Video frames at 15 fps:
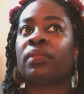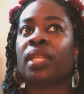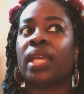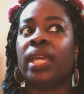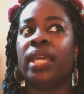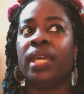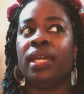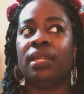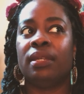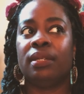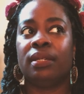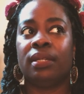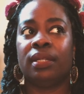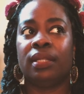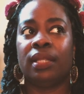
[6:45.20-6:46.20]
it
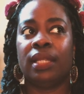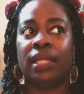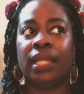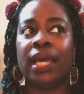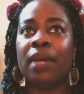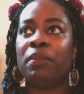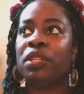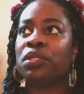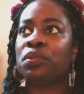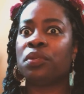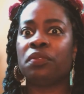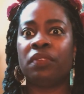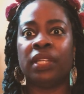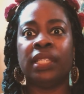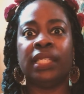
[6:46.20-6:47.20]
let me sort
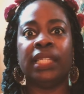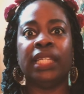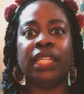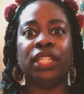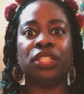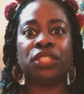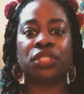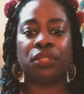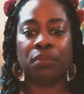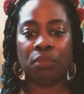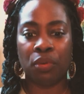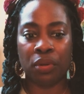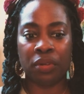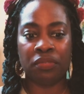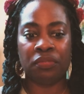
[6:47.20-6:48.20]
of unleash
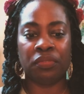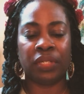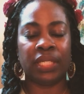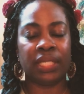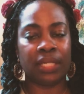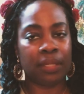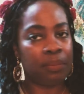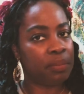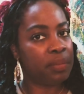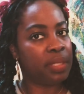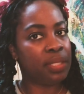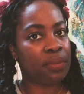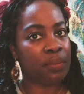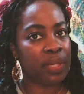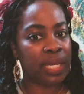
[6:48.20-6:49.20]
more freedom
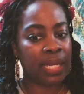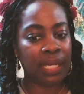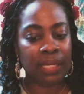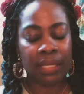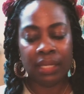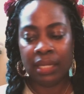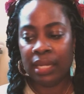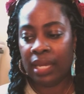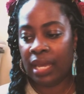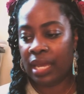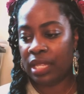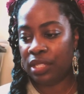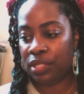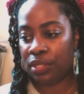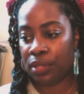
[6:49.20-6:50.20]
in a way.
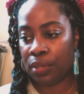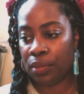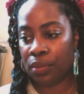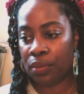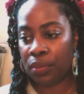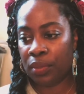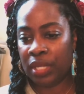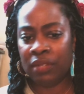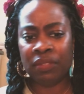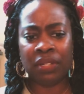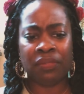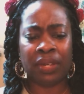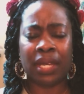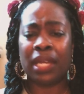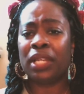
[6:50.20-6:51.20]
And so even
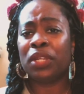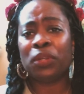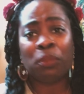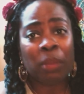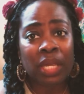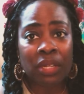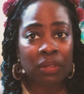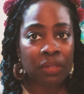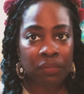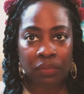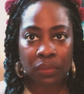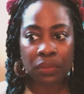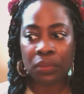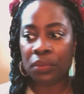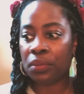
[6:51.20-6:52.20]
if I got a little paint on the
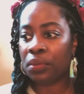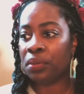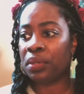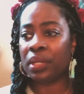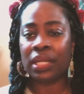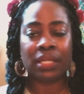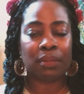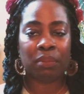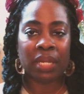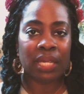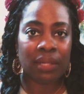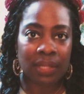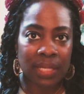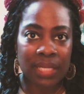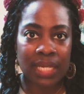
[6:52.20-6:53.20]
floor or got some paint
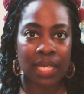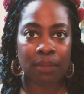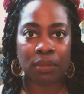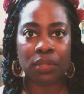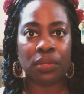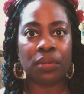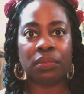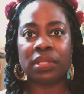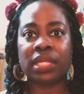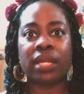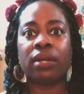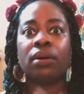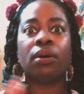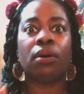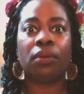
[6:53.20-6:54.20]
on the table, it was
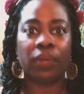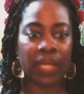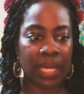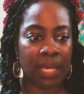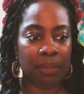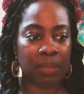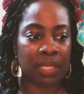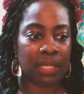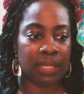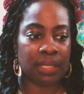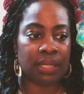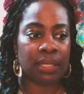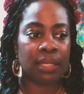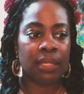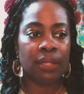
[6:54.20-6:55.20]
like, okay,
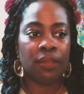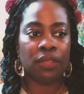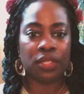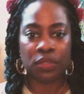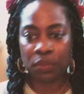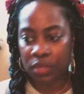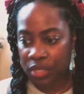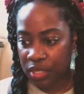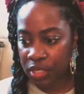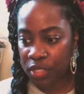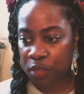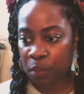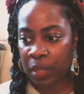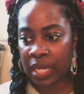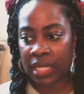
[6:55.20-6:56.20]
because this was the
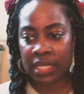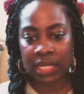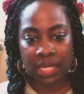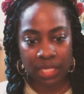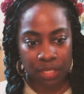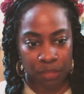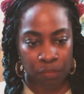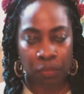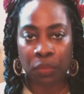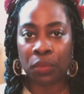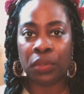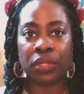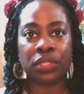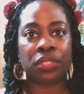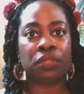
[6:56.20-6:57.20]
space that it's
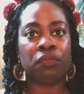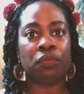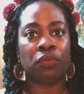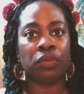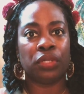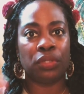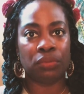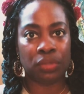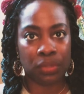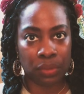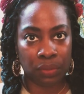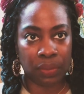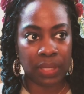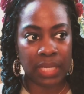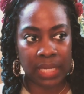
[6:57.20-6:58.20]
for. It's for you to
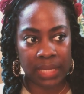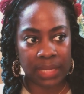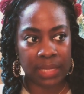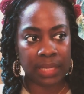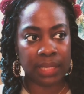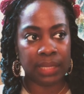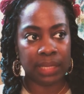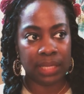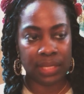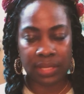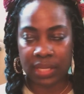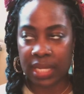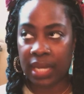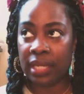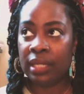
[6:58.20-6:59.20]
create and unleash
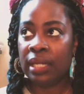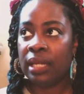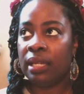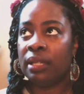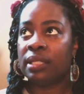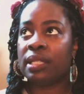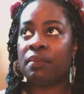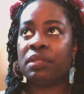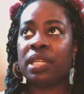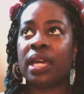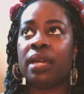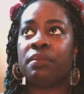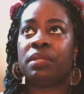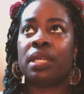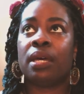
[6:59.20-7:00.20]
that.
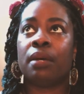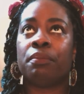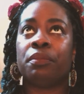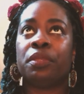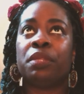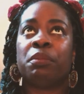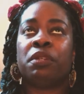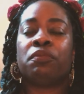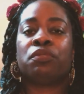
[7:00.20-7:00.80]
Sometimes the bit of